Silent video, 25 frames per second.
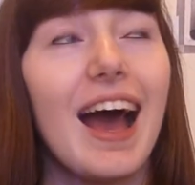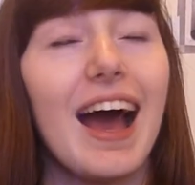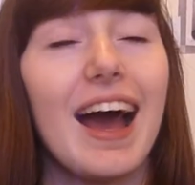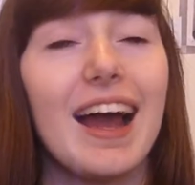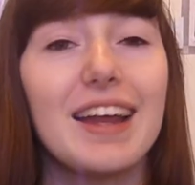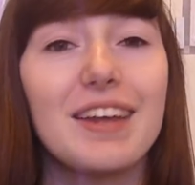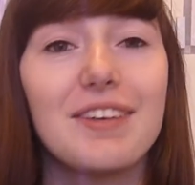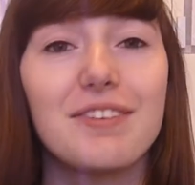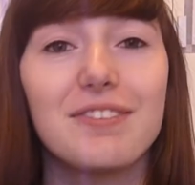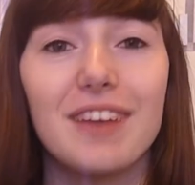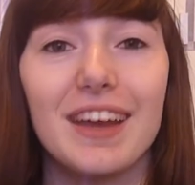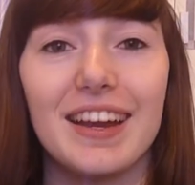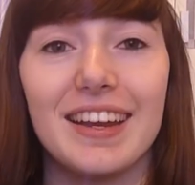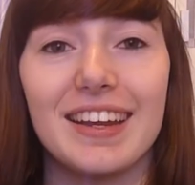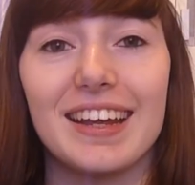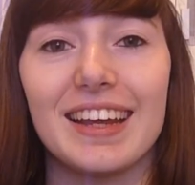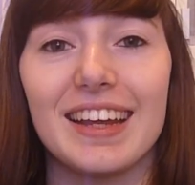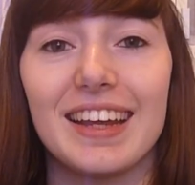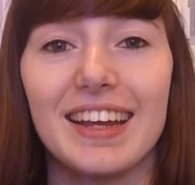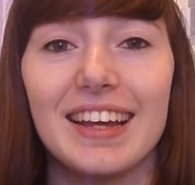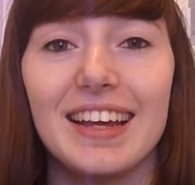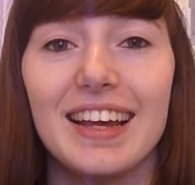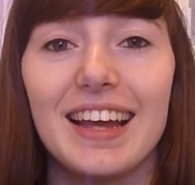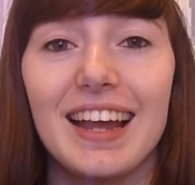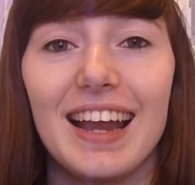And he read
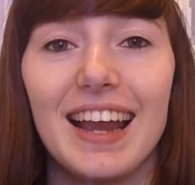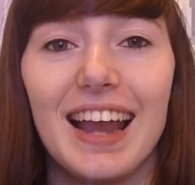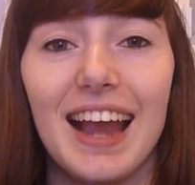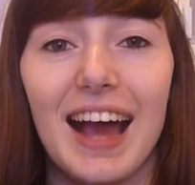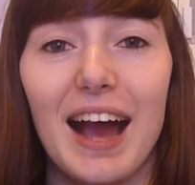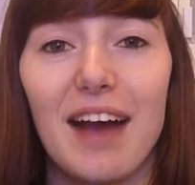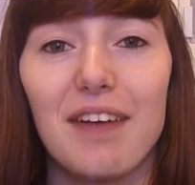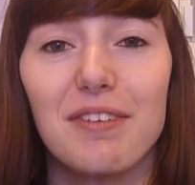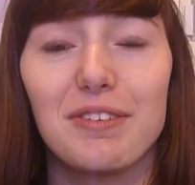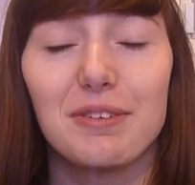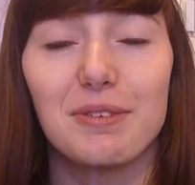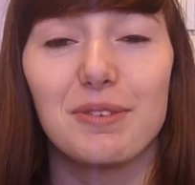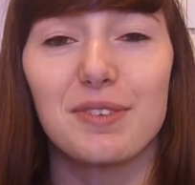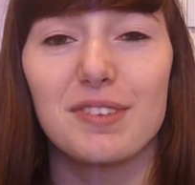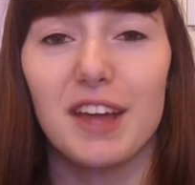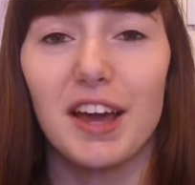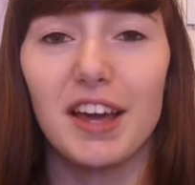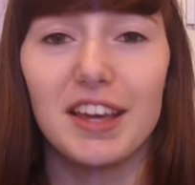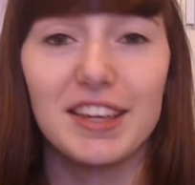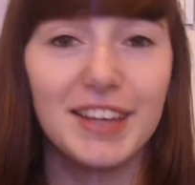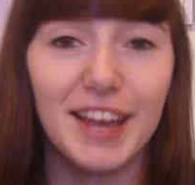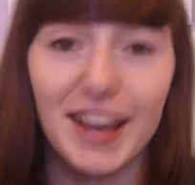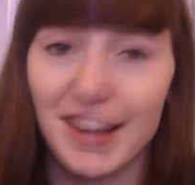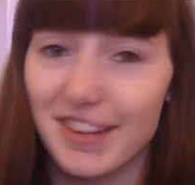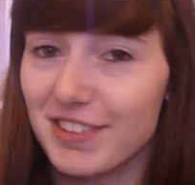it, laughed and was
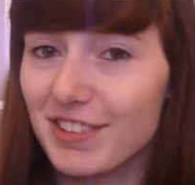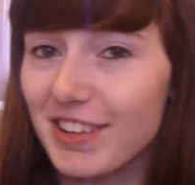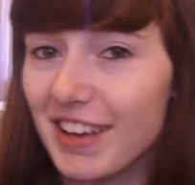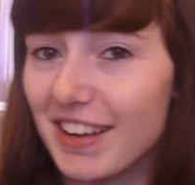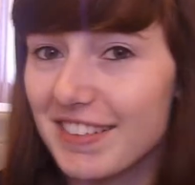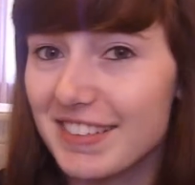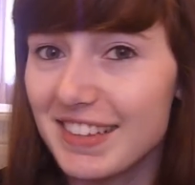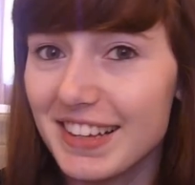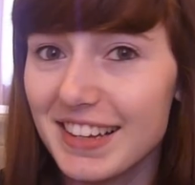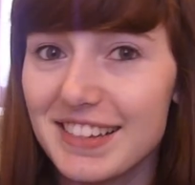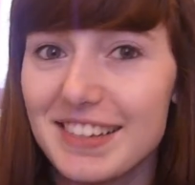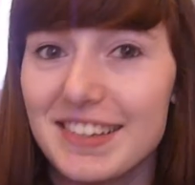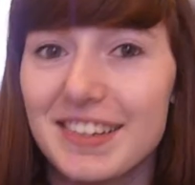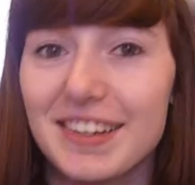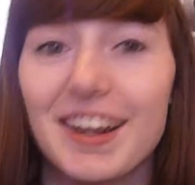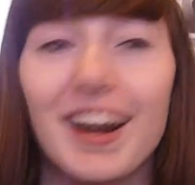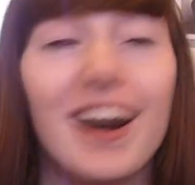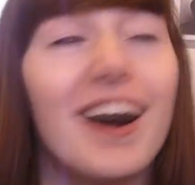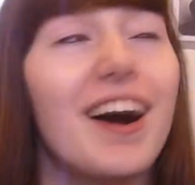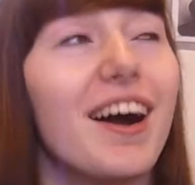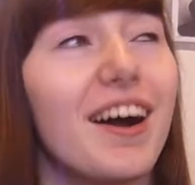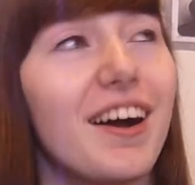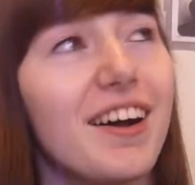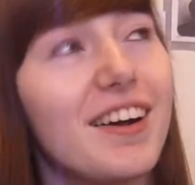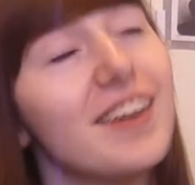like, yes, yes, get in the
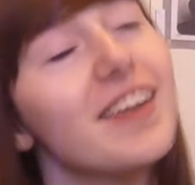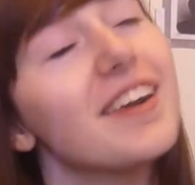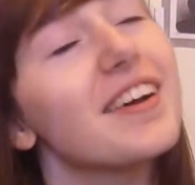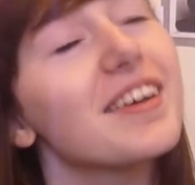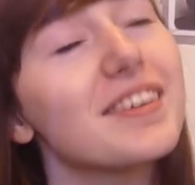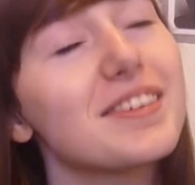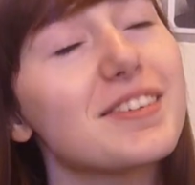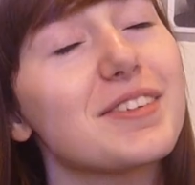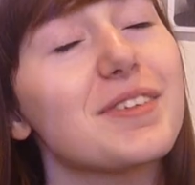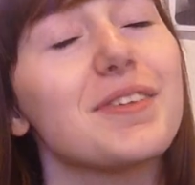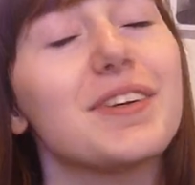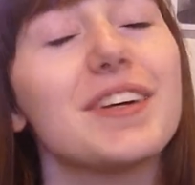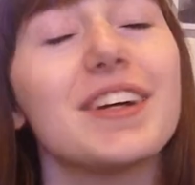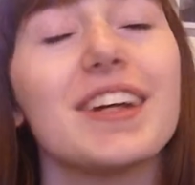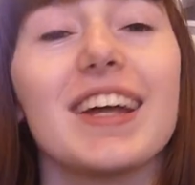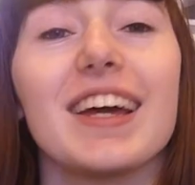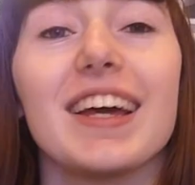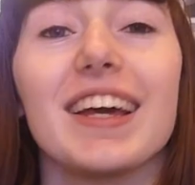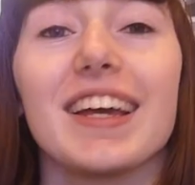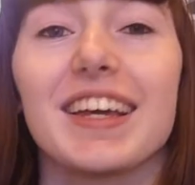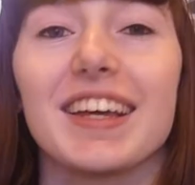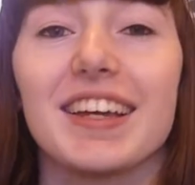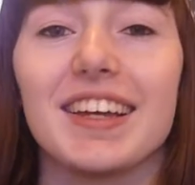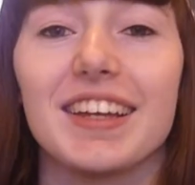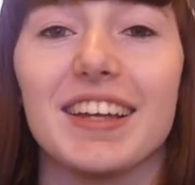car. So we were
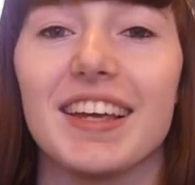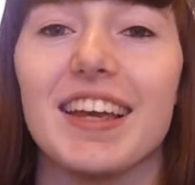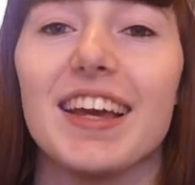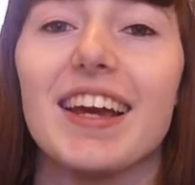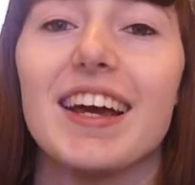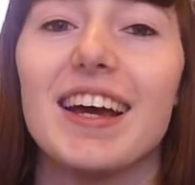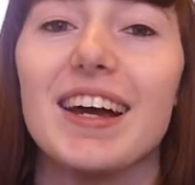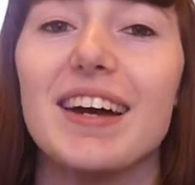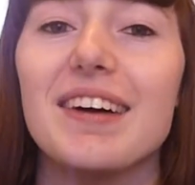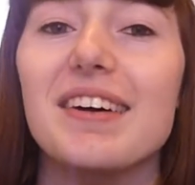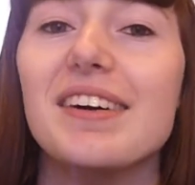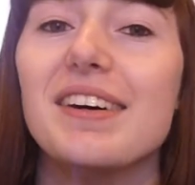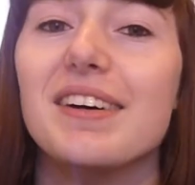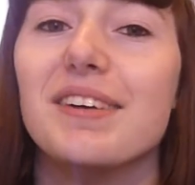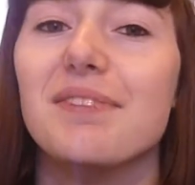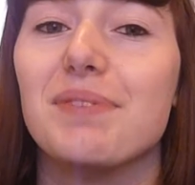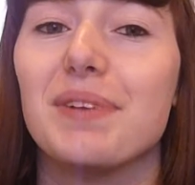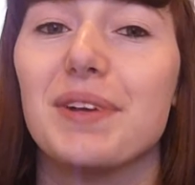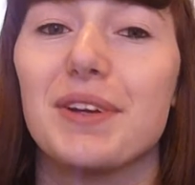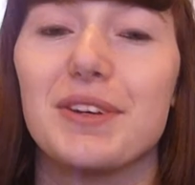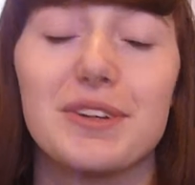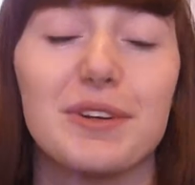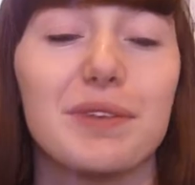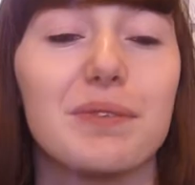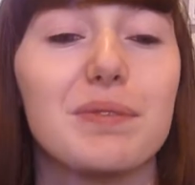like, yeah, I've
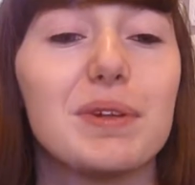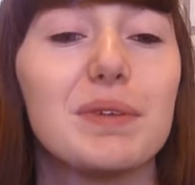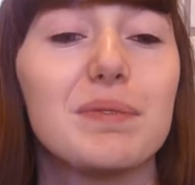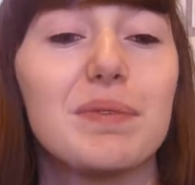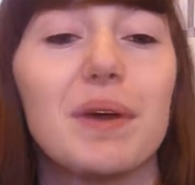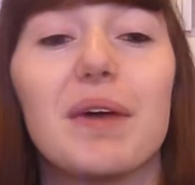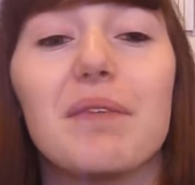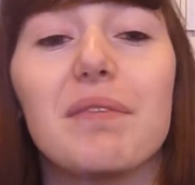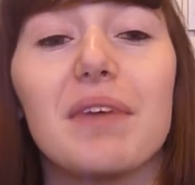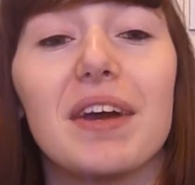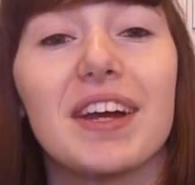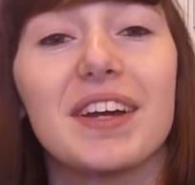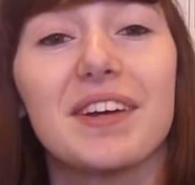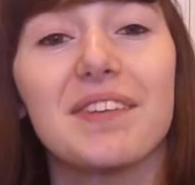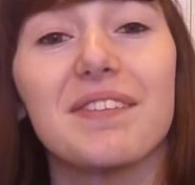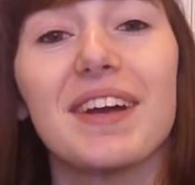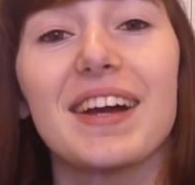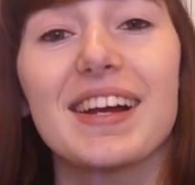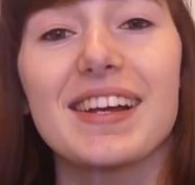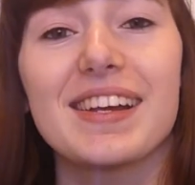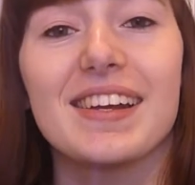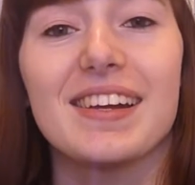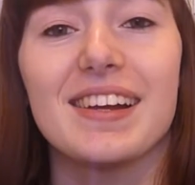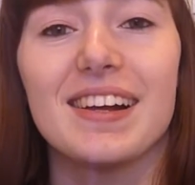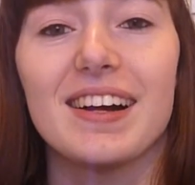been adopted by Michael
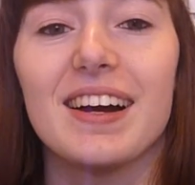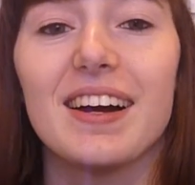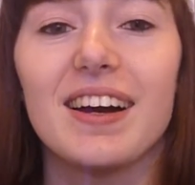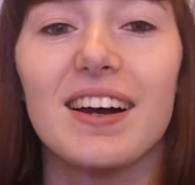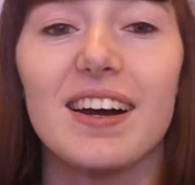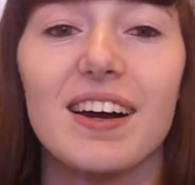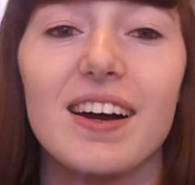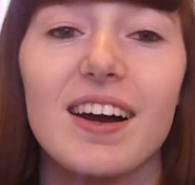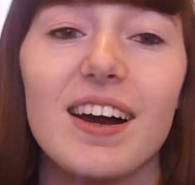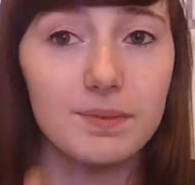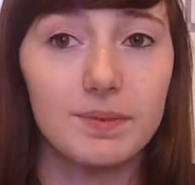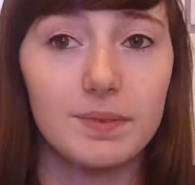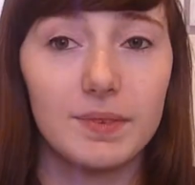McIntyre